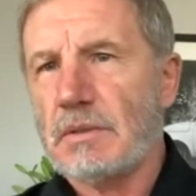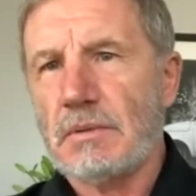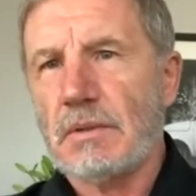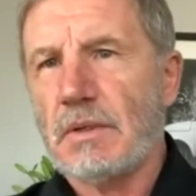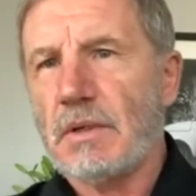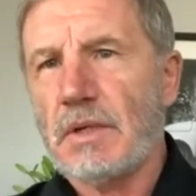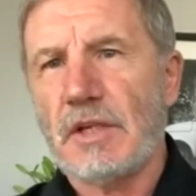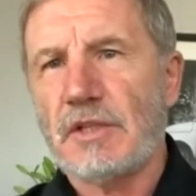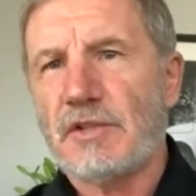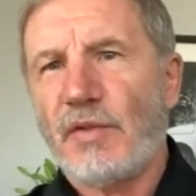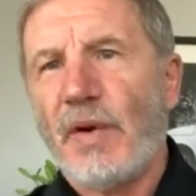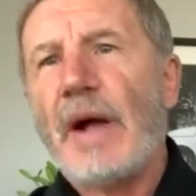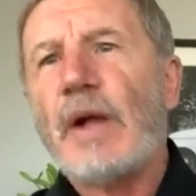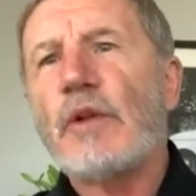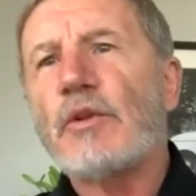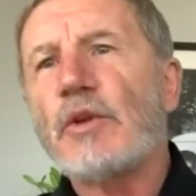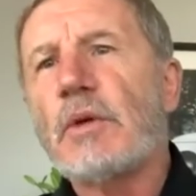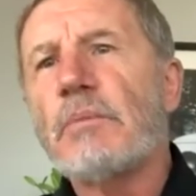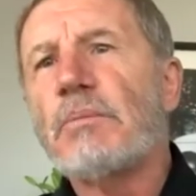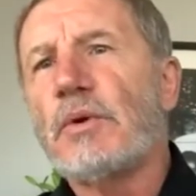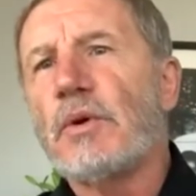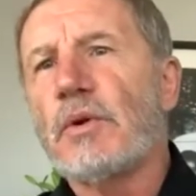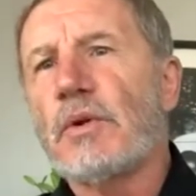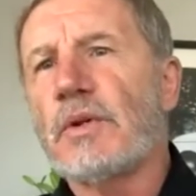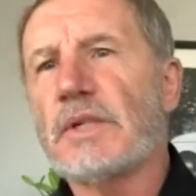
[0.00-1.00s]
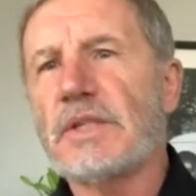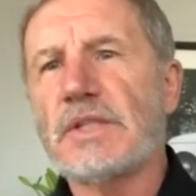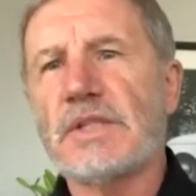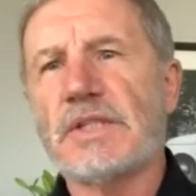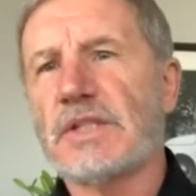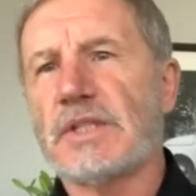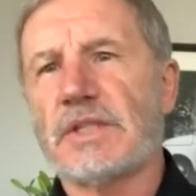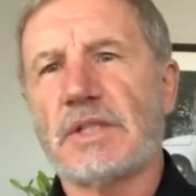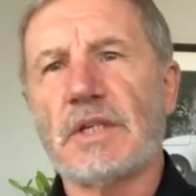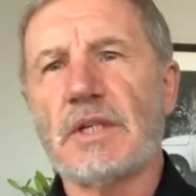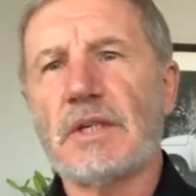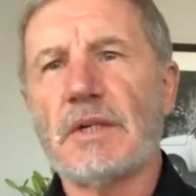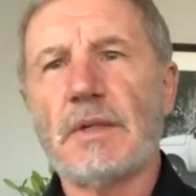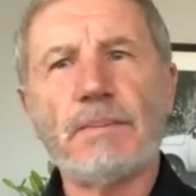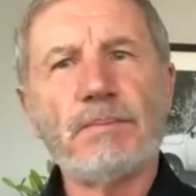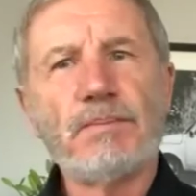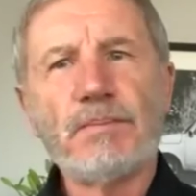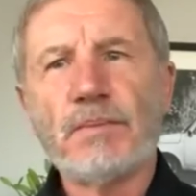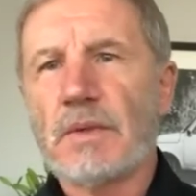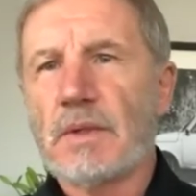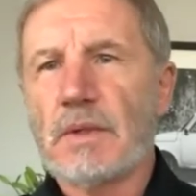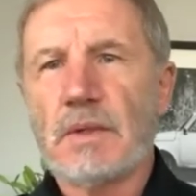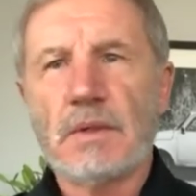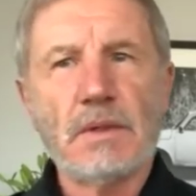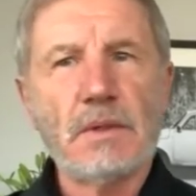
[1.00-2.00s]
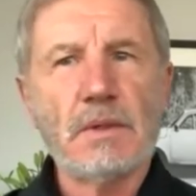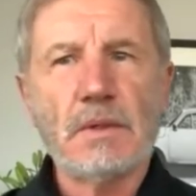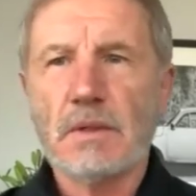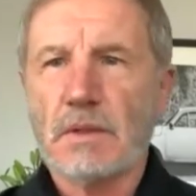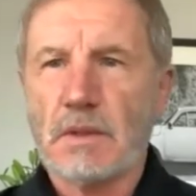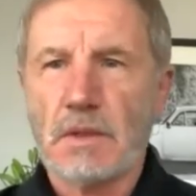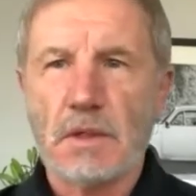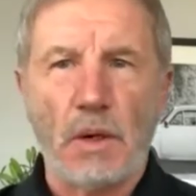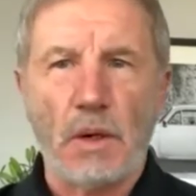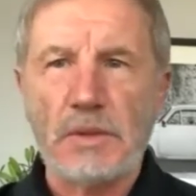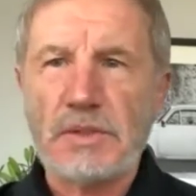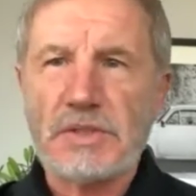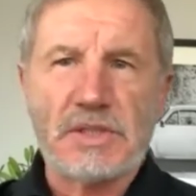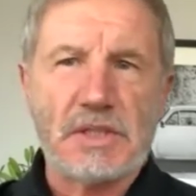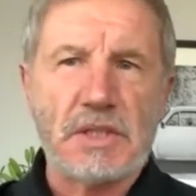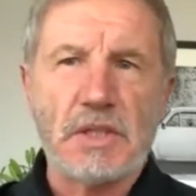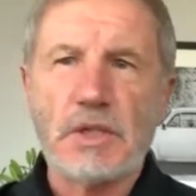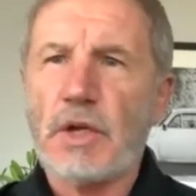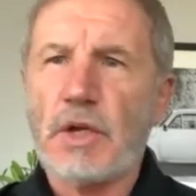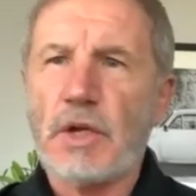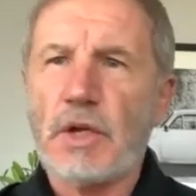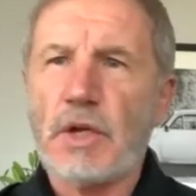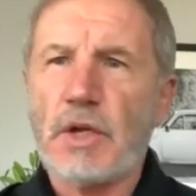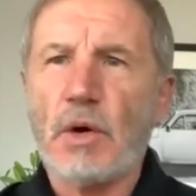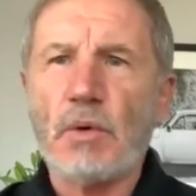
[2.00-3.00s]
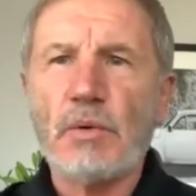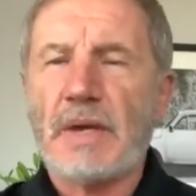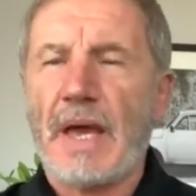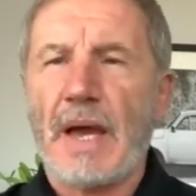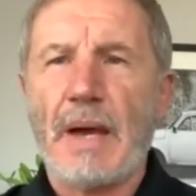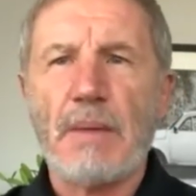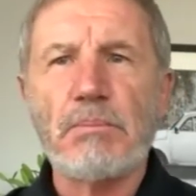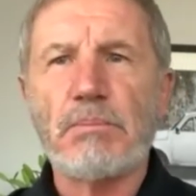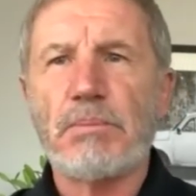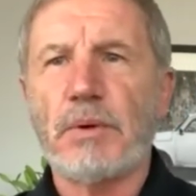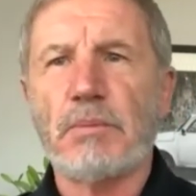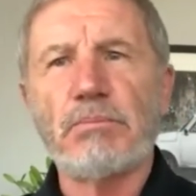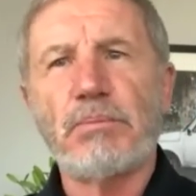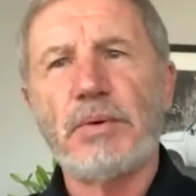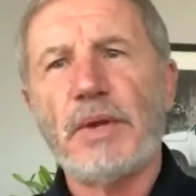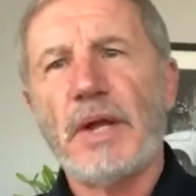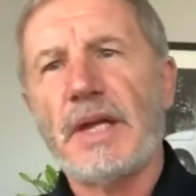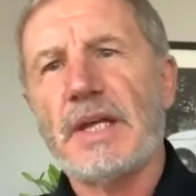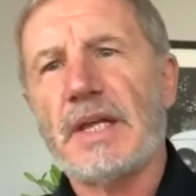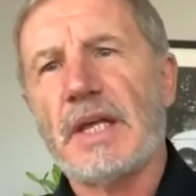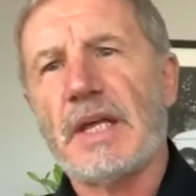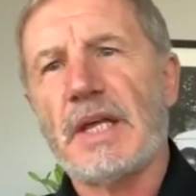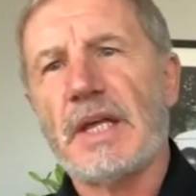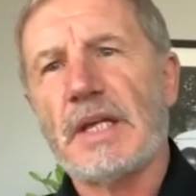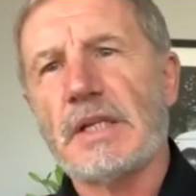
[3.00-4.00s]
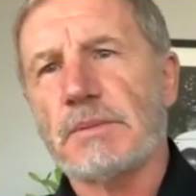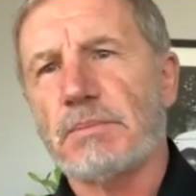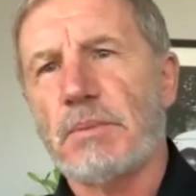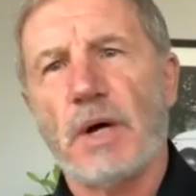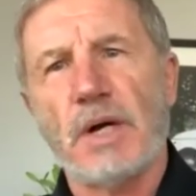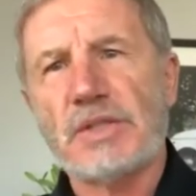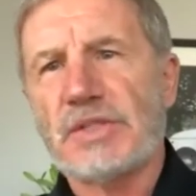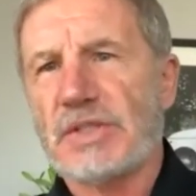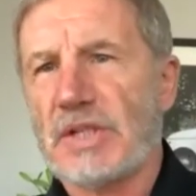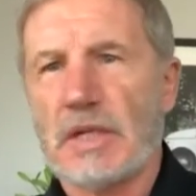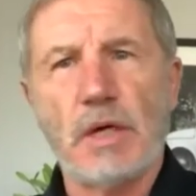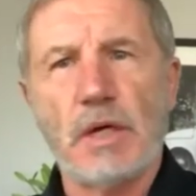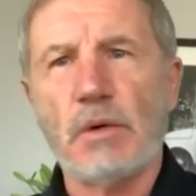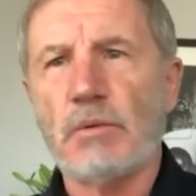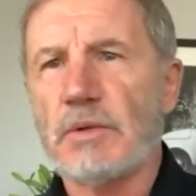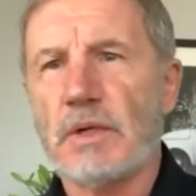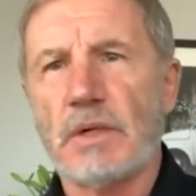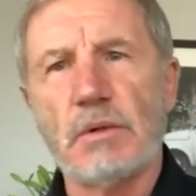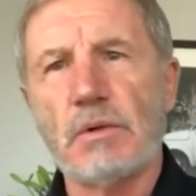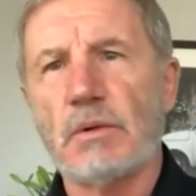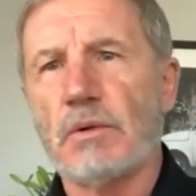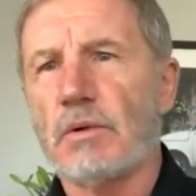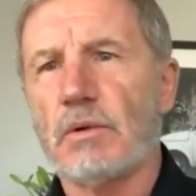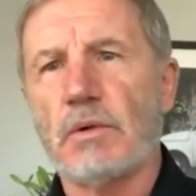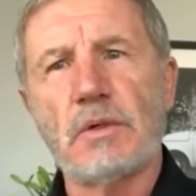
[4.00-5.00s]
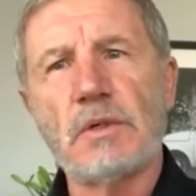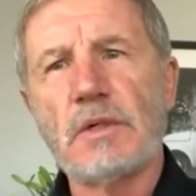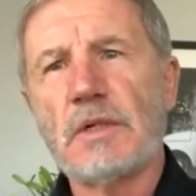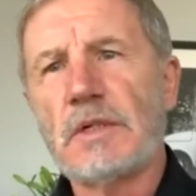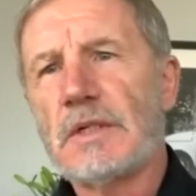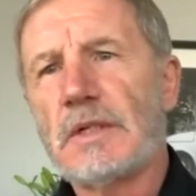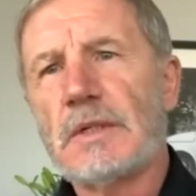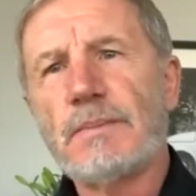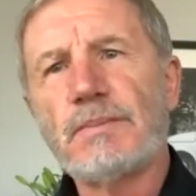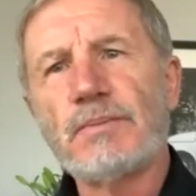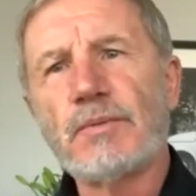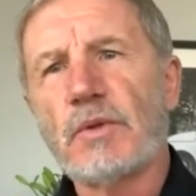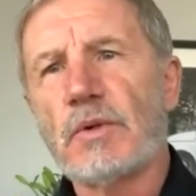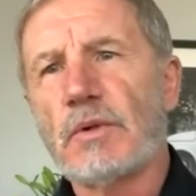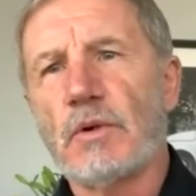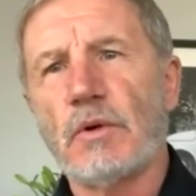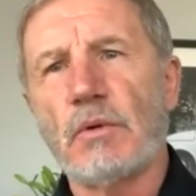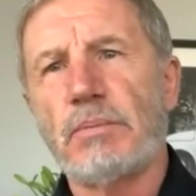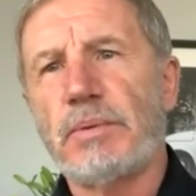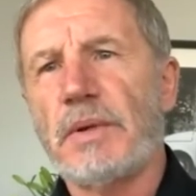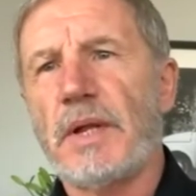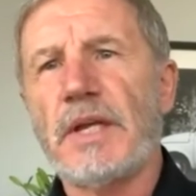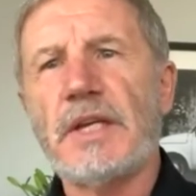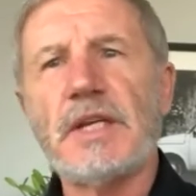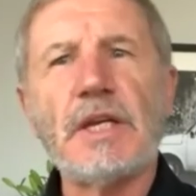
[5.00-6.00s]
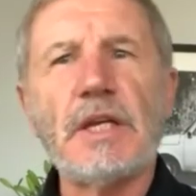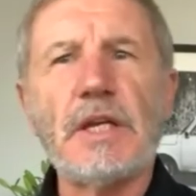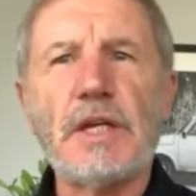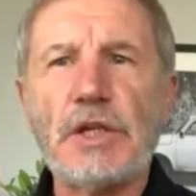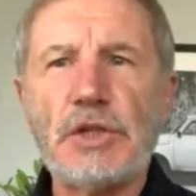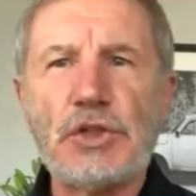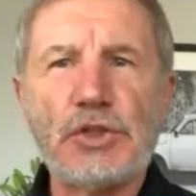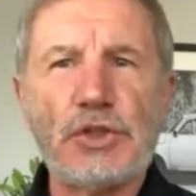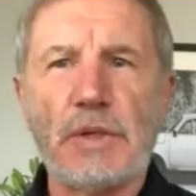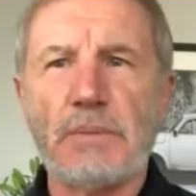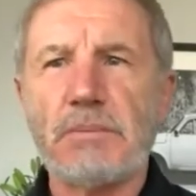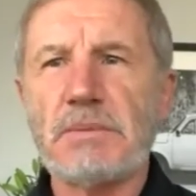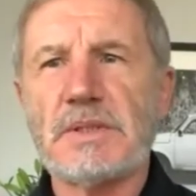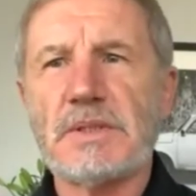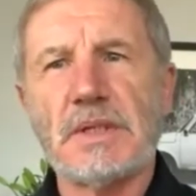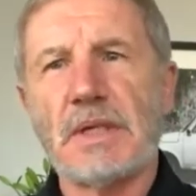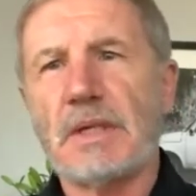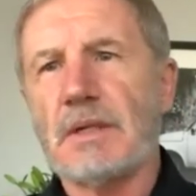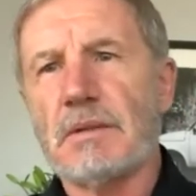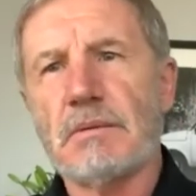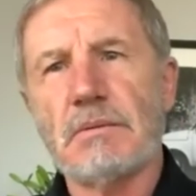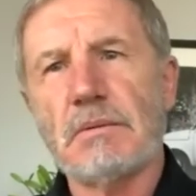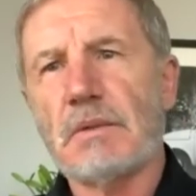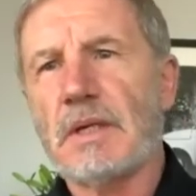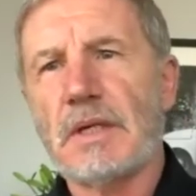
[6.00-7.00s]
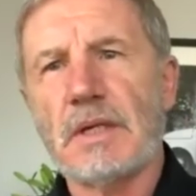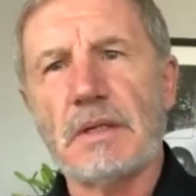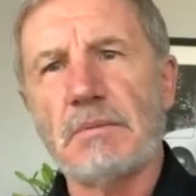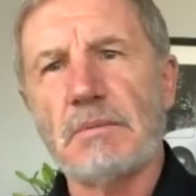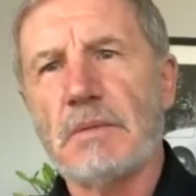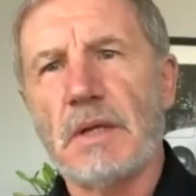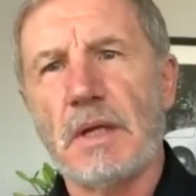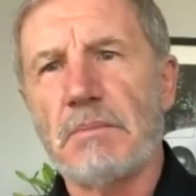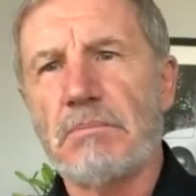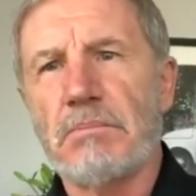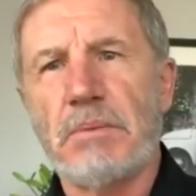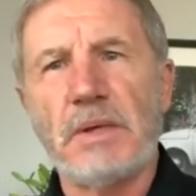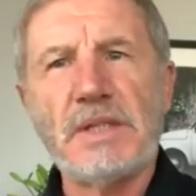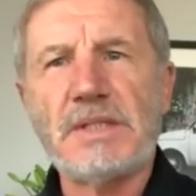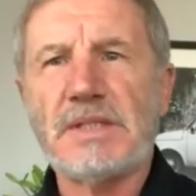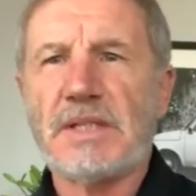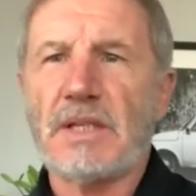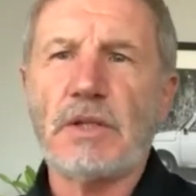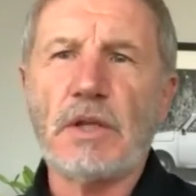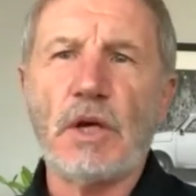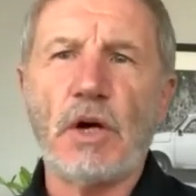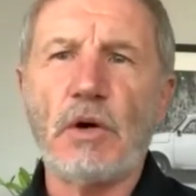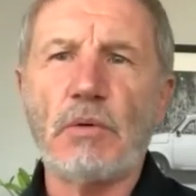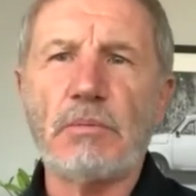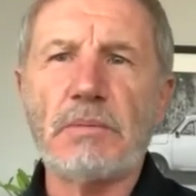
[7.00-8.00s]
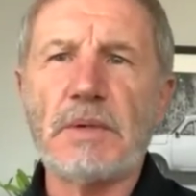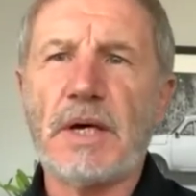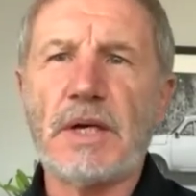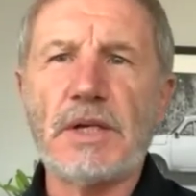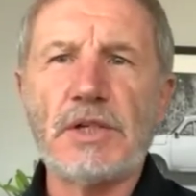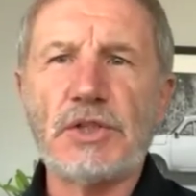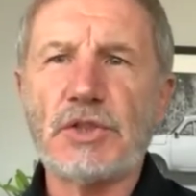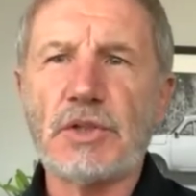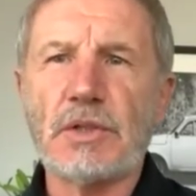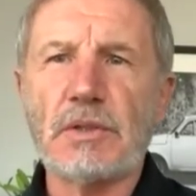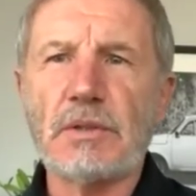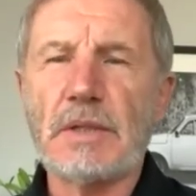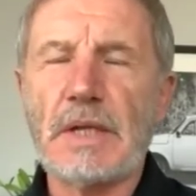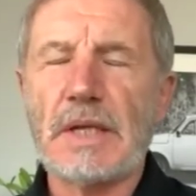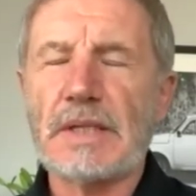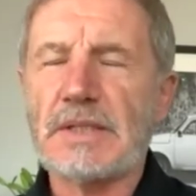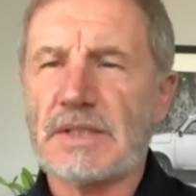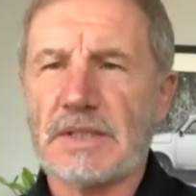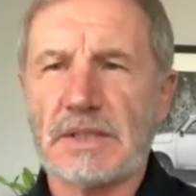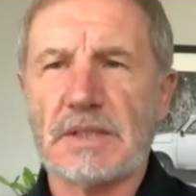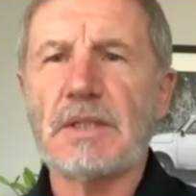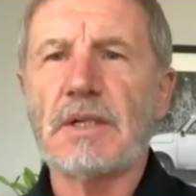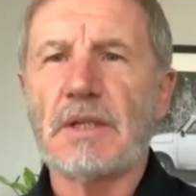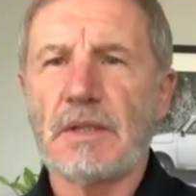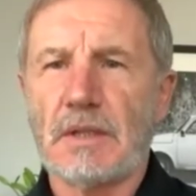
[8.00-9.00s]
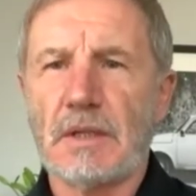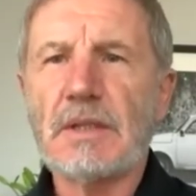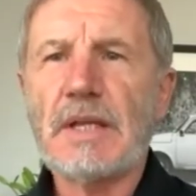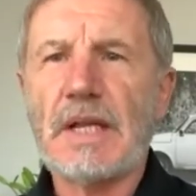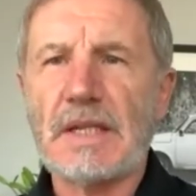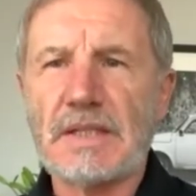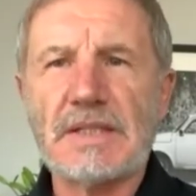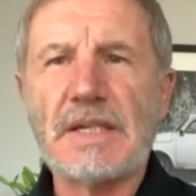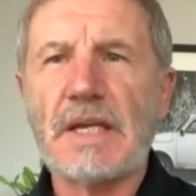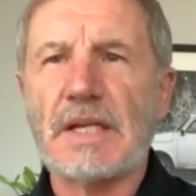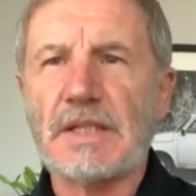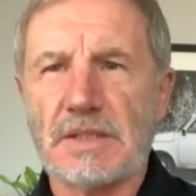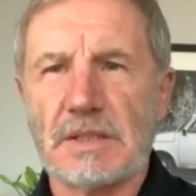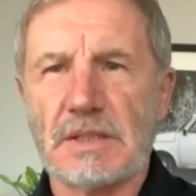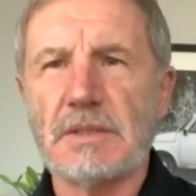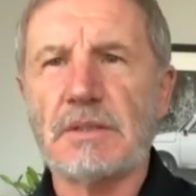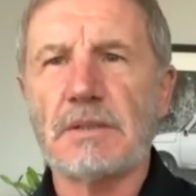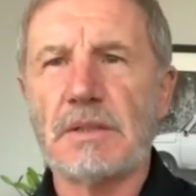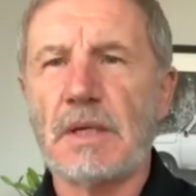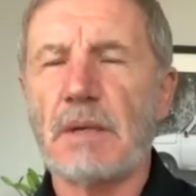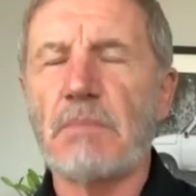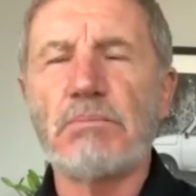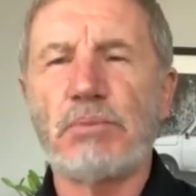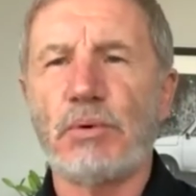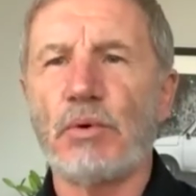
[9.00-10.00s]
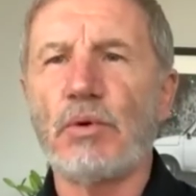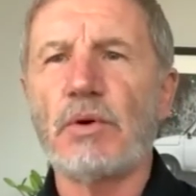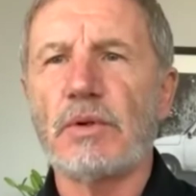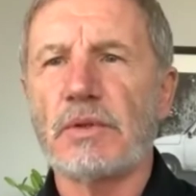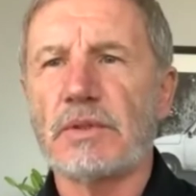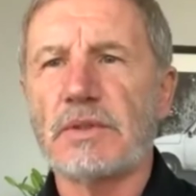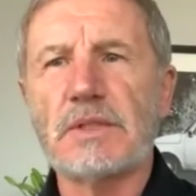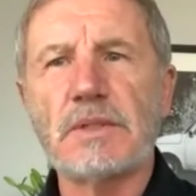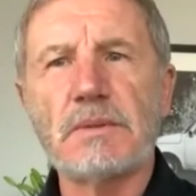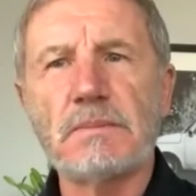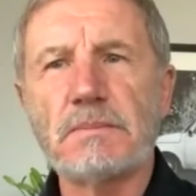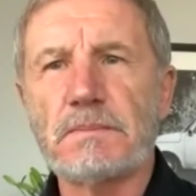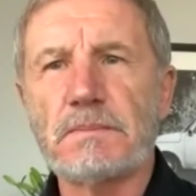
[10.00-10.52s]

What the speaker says: as valuable as going to the Nou Camp and playing against Barcelona or playing in Egypt and beating the home nation. That's as important.